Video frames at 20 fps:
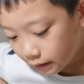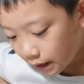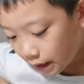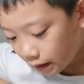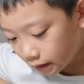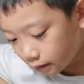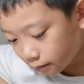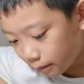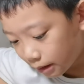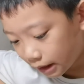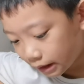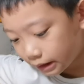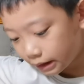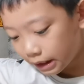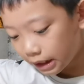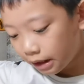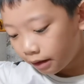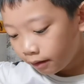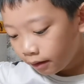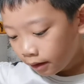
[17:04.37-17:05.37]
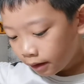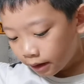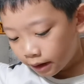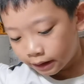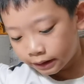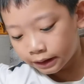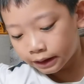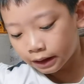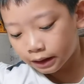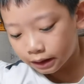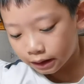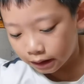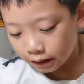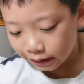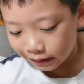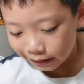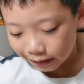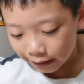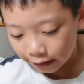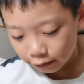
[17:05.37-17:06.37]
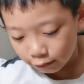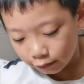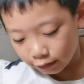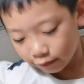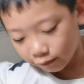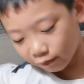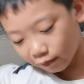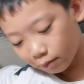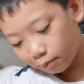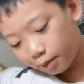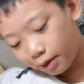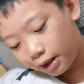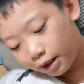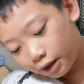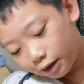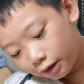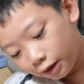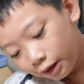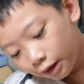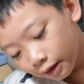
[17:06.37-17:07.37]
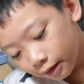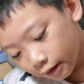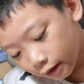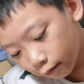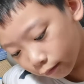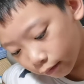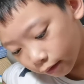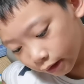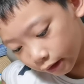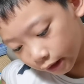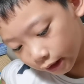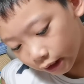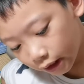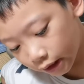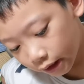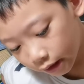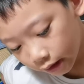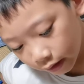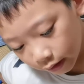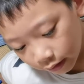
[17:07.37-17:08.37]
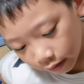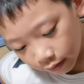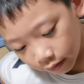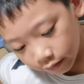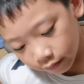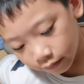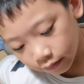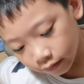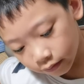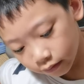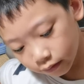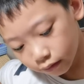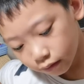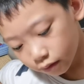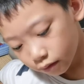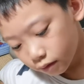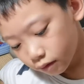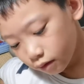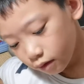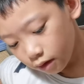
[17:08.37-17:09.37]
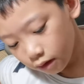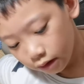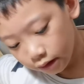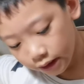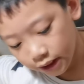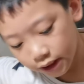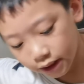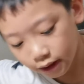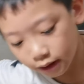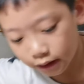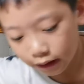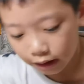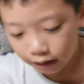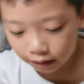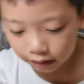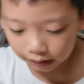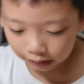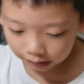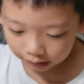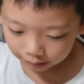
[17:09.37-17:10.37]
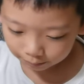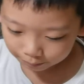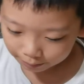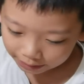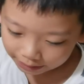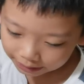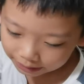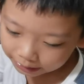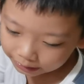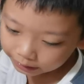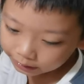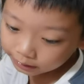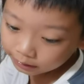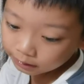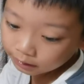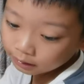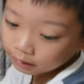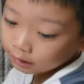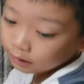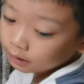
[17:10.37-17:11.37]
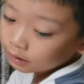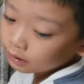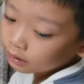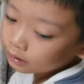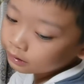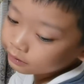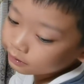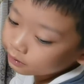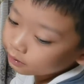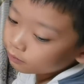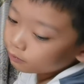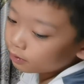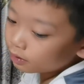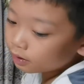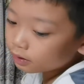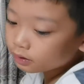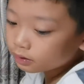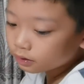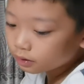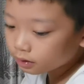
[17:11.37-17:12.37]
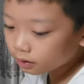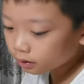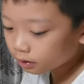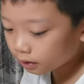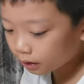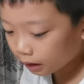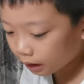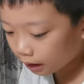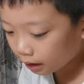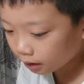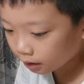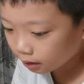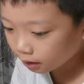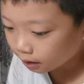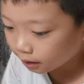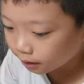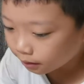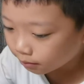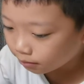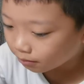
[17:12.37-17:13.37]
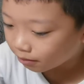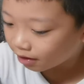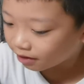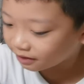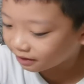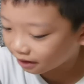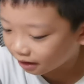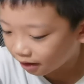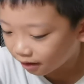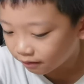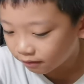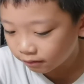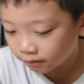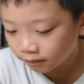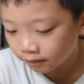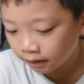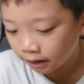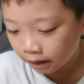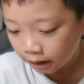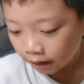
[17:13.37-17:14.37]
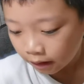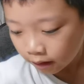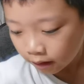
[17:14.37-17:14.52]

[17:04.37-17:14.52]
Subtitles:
sat back down and checked her sandwich for bugs. There were none. He took out a bite and he watched the mark out in